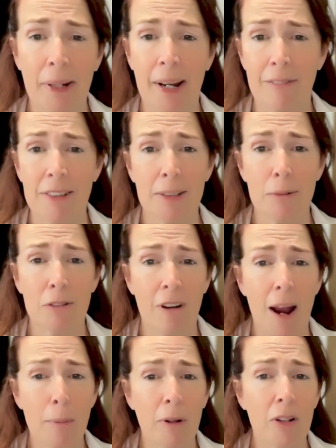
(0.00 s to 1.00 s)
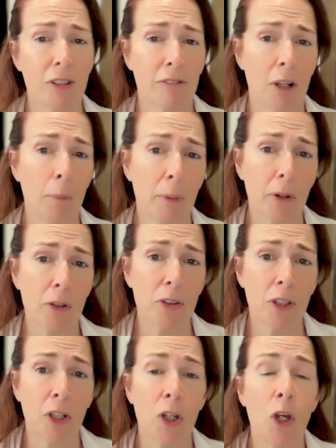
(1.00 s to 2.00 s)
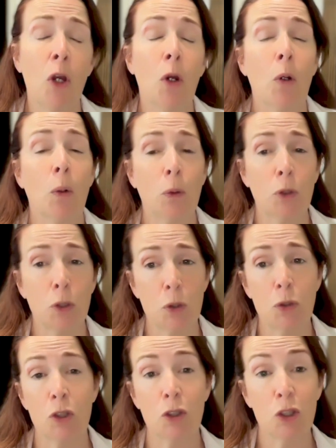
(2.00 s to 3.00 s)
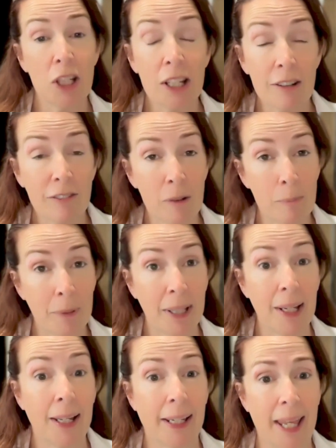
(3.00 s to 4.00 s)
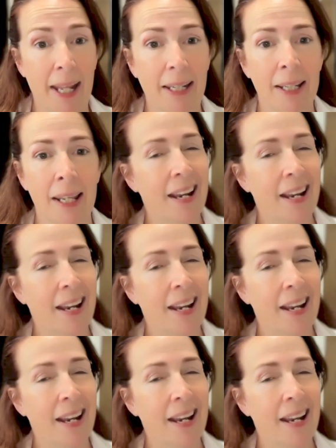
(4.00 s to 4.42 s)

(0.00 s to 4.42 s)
but every subscriber is a real person who chooses to hear from me again.